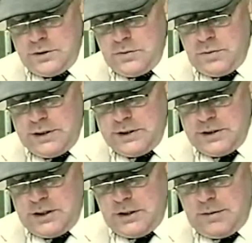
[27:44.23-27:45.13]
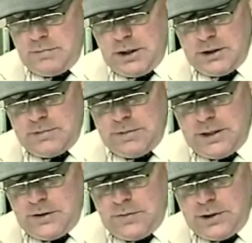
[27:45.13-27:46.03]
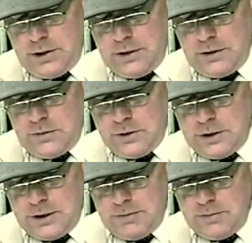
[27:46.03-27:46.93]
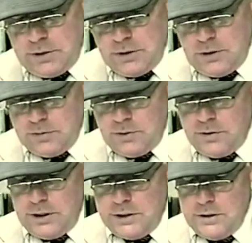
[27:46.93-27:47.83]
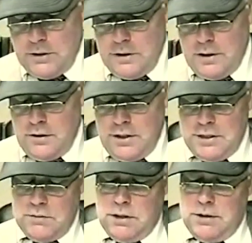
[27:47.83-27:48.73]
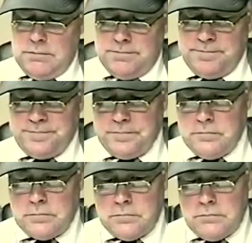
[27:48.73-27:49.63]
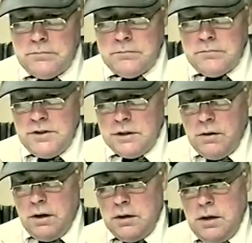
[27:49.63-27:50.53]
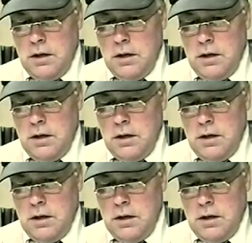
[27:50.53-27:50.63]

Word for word: the ones that are marked by the way those exhibits? Mr. Grossman, oh yes, sir, Your Honor, that's right. The court.